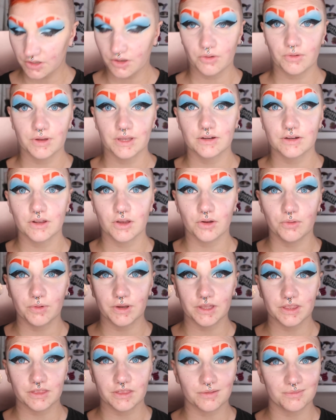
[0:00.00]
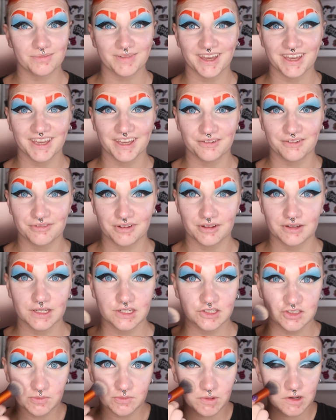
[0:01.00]
go in with my
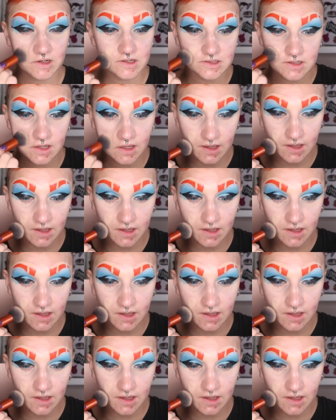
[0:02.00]
foundation brush